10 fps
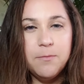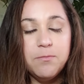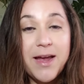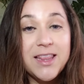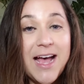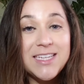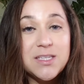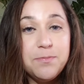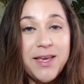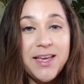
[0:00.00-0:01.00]
My
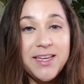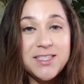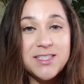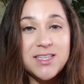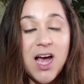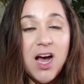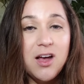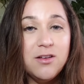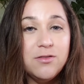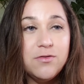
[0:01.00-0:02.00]
last piece
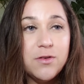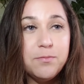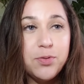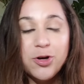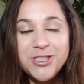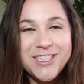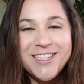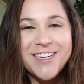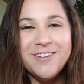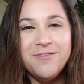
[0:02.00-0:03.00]
of
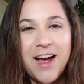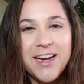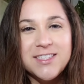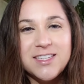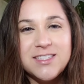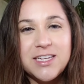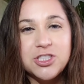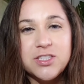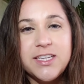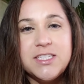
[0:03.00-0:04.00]
pushing advice
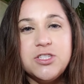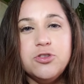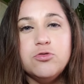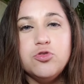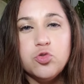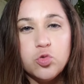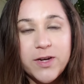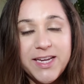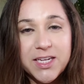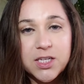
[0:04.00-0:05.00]
essentially is to
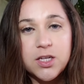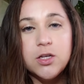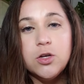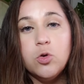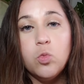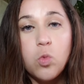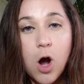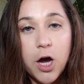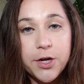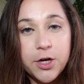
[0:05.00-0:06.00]
drink
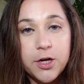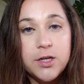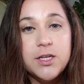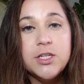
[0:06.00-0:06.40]
water